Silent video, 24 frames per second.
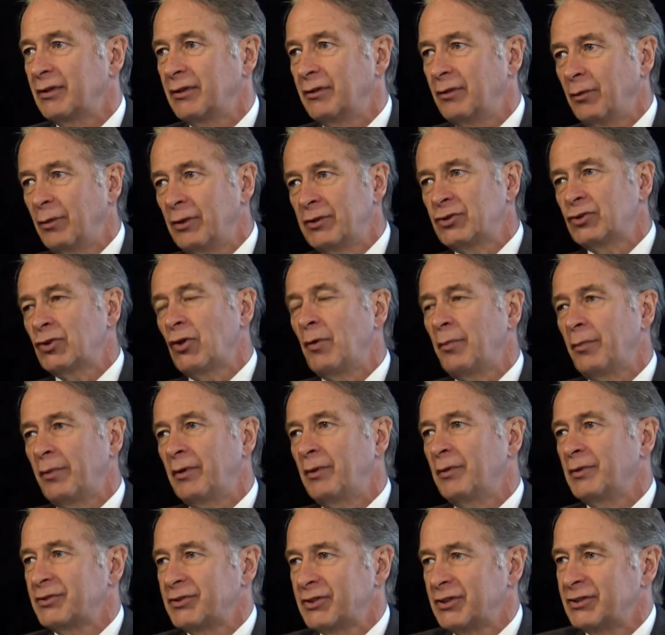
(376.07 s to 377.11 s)
What Chopra
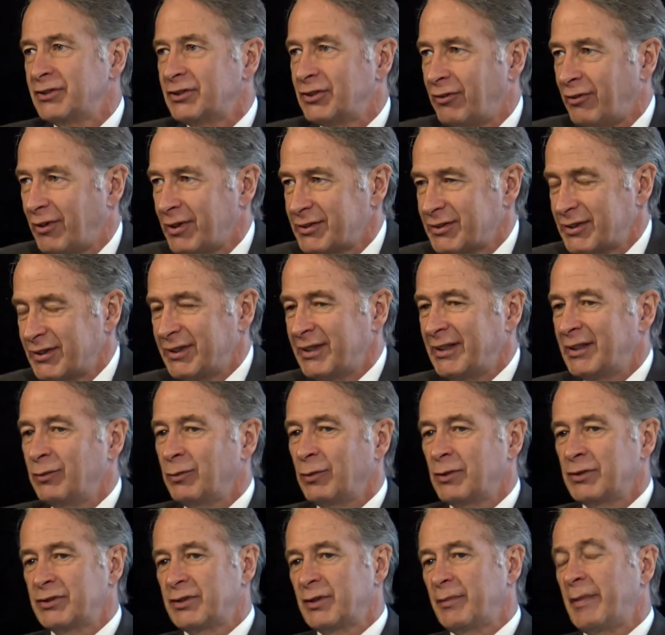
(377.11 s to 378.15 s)
was interested in
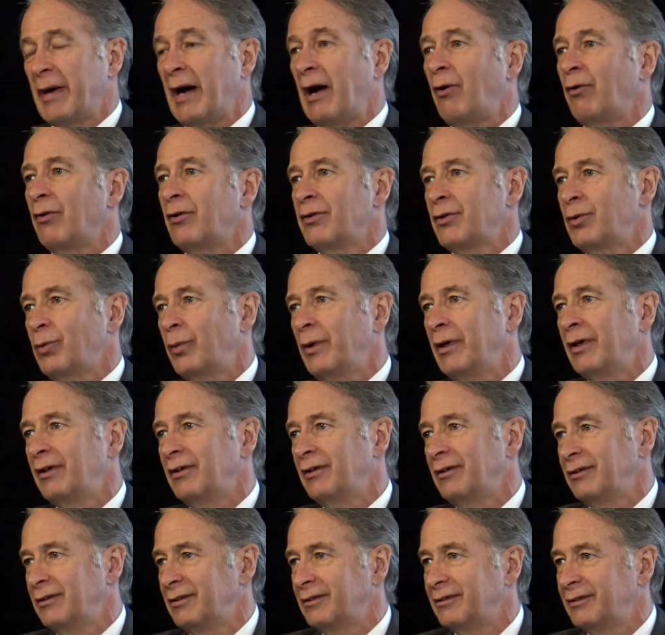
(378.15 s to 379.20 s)
was the power of the
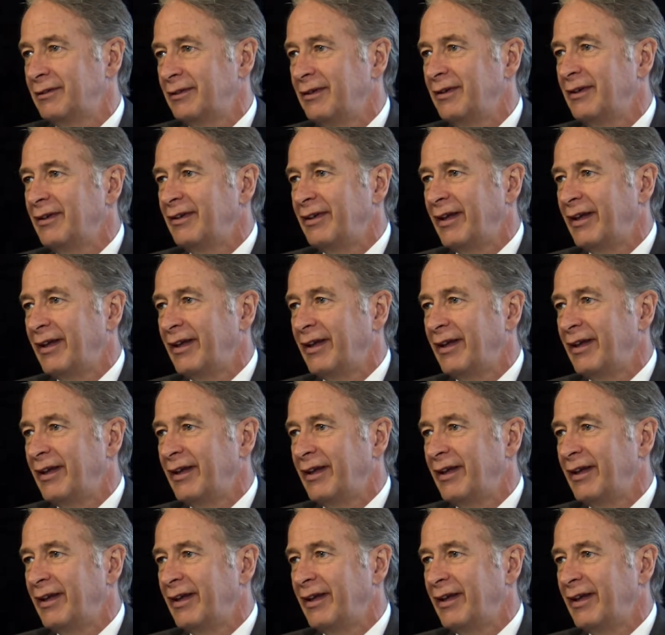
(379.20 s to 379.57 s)
will. Yes.